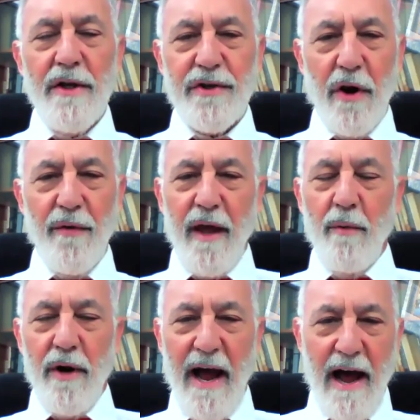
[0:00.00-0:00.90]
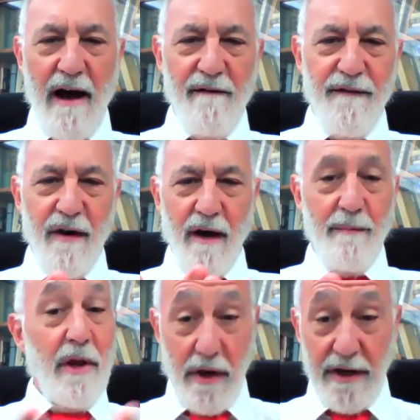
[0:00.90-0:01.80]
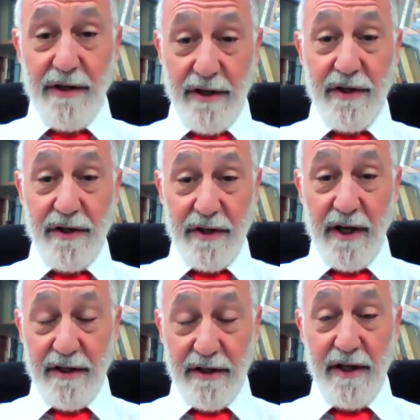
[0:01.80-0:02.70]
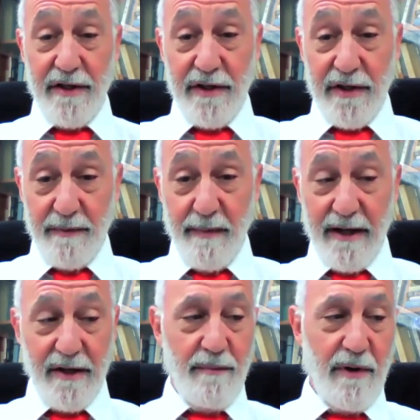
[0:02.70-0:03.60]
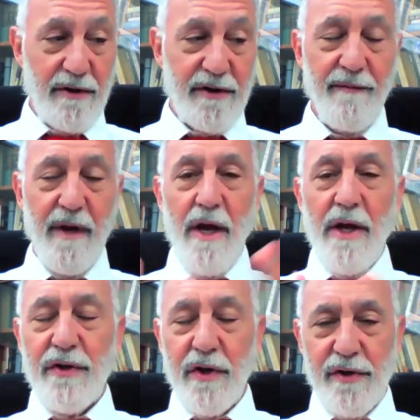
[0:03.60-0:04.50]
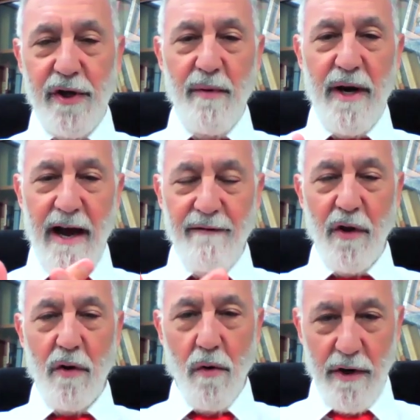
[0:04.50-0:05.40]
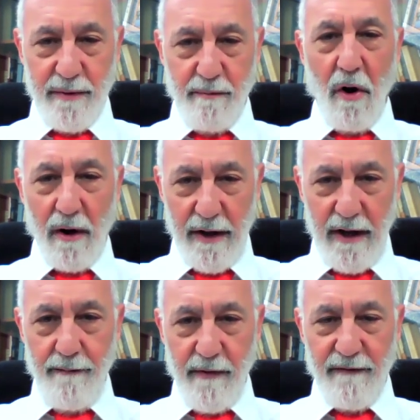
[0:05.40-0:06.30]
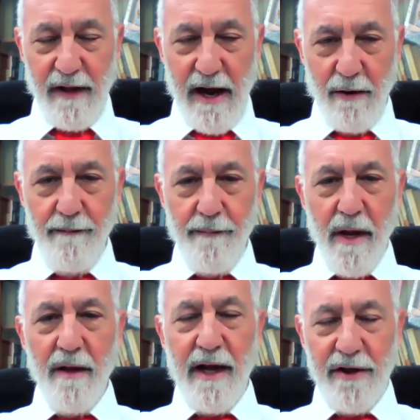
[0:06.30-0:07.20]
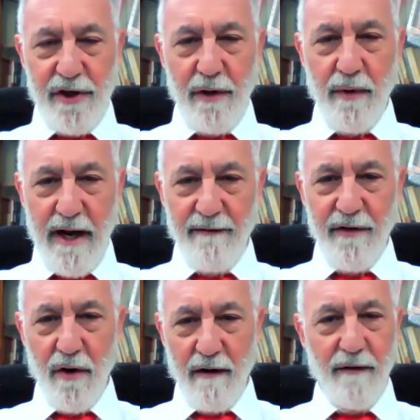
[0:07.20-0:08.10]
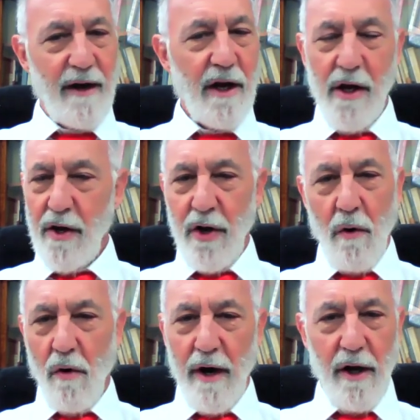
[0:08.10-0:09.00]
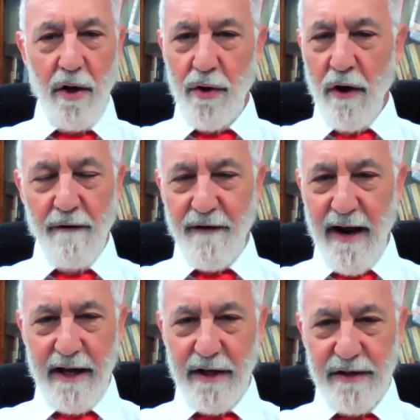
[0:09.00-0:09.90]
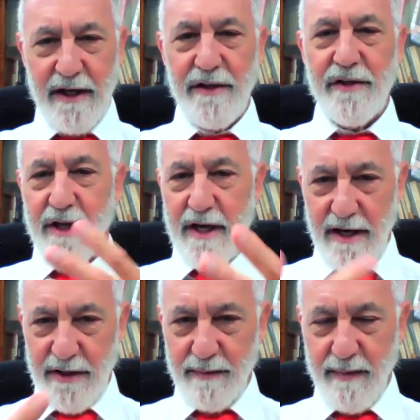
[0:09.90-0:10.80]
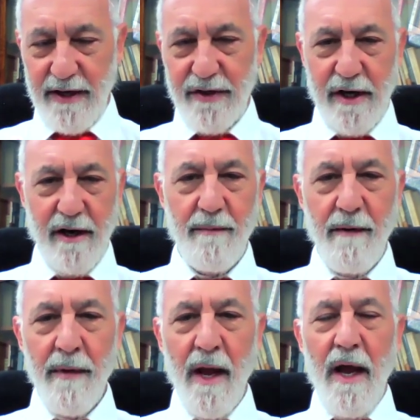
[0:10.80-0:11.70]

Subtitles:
So they would have, because it's a suspected person. So she would have the coarse barley flour that she would have an offering, no oil, no frankincense to kind of spice it up.